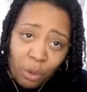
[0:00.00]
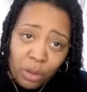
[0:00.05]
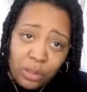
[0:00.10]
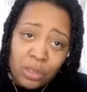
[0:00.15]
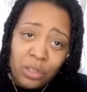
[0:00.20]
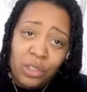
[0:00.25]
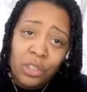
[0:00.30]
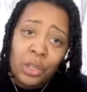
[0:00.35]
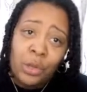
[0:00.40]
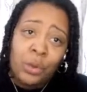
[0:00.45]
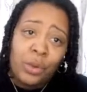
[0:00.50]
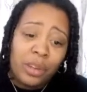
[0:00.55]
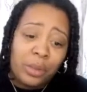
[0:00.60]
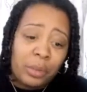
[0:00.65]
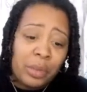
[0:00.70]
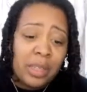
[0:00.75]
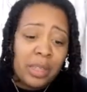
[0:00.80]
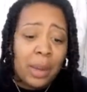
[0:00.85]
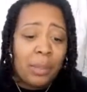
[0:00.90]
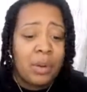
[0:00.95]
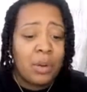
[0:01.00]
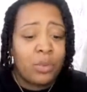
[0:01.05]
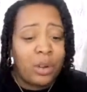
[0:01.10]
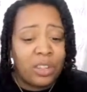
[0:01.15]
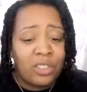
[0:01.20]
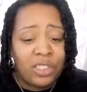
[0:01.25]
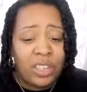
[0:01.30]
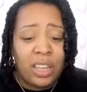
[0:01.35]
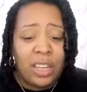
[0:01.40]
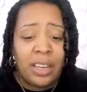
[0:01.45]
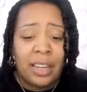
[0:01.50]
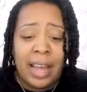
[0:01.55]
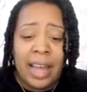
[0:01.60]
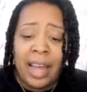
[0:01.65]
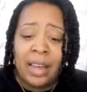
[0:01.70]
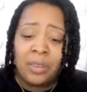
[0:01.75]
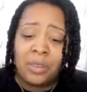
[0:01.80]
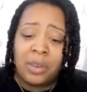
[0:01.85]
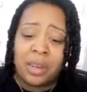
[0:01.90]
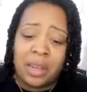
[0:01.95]
So security was able to rush in and
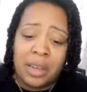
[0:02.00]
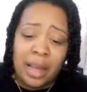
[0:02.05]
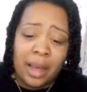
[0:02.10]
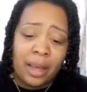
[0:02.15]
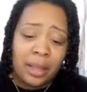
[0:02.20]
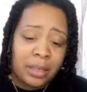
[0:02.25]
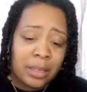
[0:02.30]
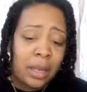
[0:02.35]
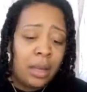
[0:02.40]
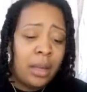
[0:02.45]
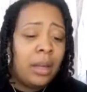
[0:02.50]
handle that ass.